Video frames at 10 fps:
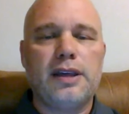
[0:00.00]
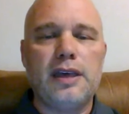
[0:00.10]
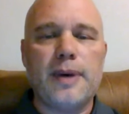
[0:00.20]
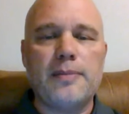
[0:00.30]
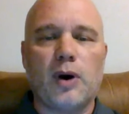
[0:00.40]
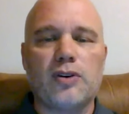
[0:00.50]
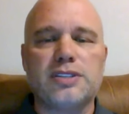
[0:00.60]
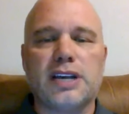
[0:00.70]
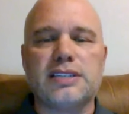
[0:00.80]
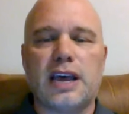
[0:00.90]
eBay
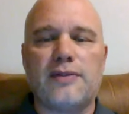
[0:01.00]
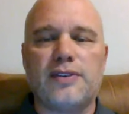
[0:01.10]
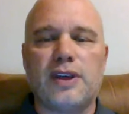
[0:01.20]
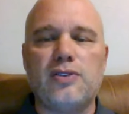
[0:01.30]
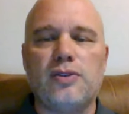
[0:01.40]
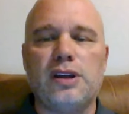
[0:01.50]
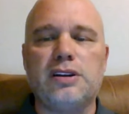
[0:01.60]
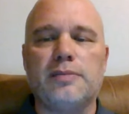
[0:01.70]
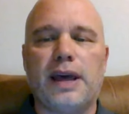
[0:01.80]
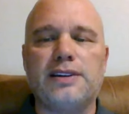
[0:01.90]
Motors has everything you need
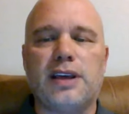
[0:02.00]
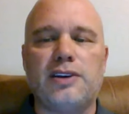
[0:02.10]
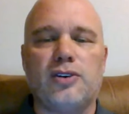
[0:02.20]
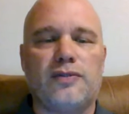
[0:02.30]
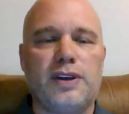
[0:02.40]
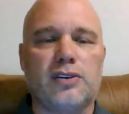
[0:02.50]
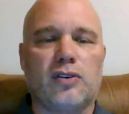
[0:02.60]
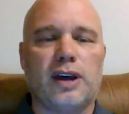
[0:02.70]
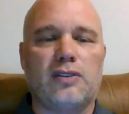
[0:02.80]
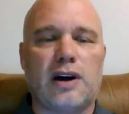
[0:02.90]
to maintain your
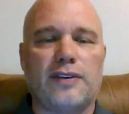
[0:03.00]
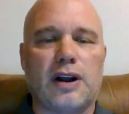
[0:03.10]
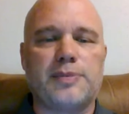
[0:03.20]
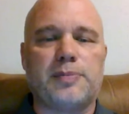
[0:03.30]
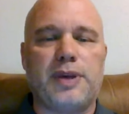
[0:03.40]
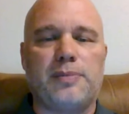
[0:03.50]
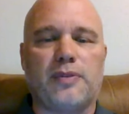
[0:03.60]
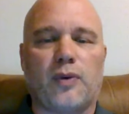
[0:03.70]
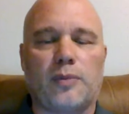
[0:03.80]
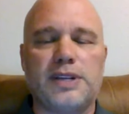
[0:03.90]
vehicle and level it up to peak
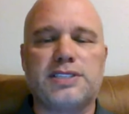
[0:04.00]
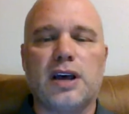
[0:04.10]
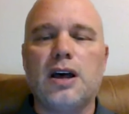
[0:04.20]
performance.